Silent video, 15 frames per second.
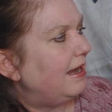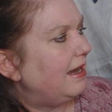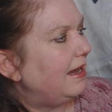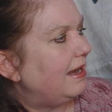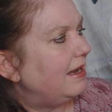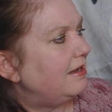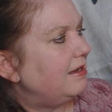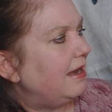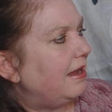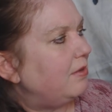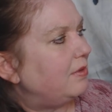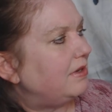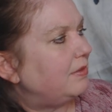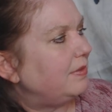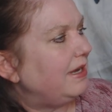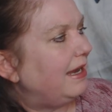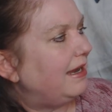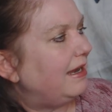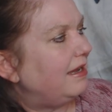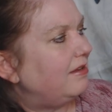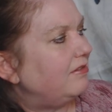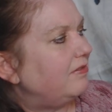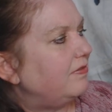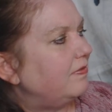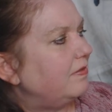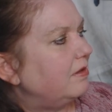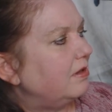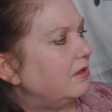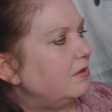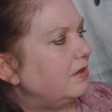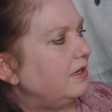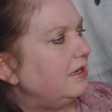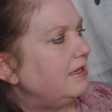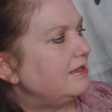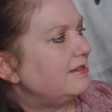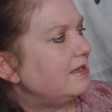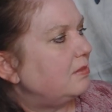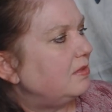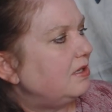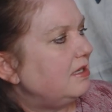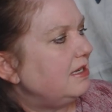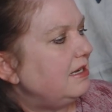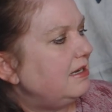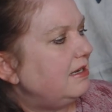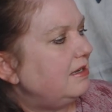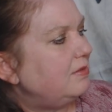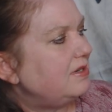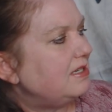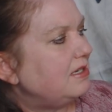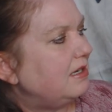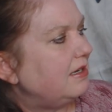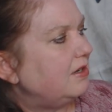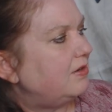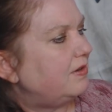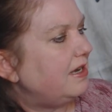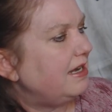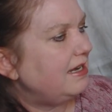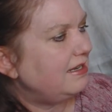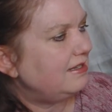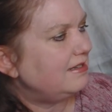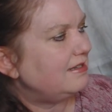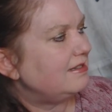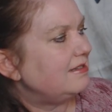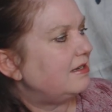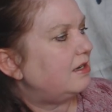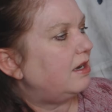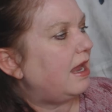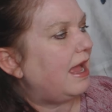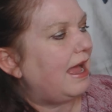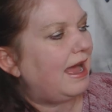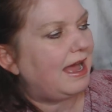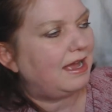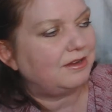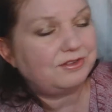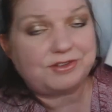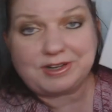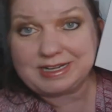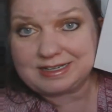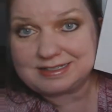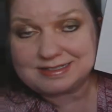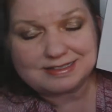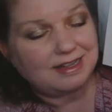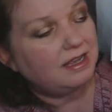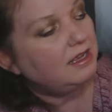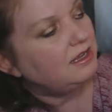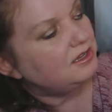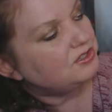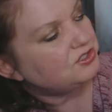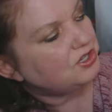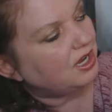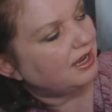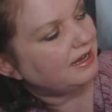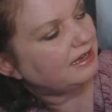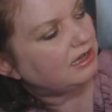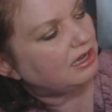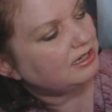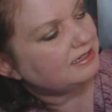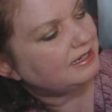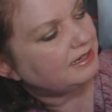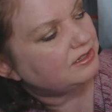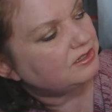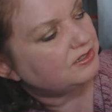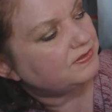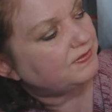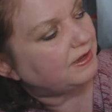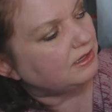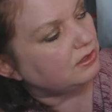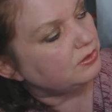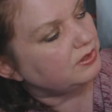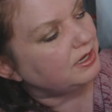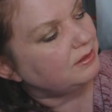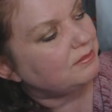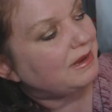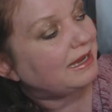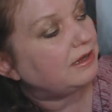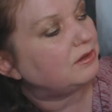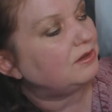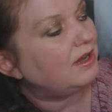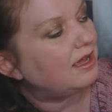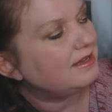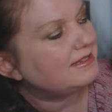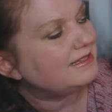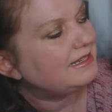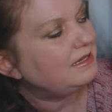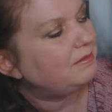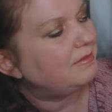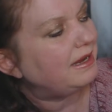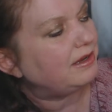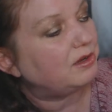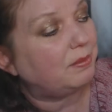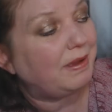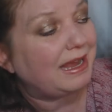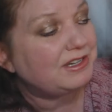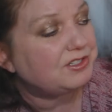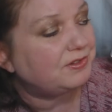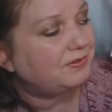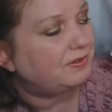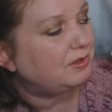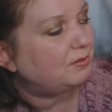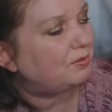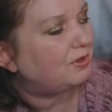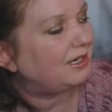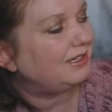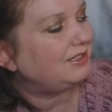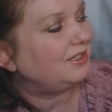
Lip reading: And now what do we have? Coconut semolina, we're still in grains. Is there, aha, drinks. Chai, cocktails, falooda, mango lassi, mango passion fruit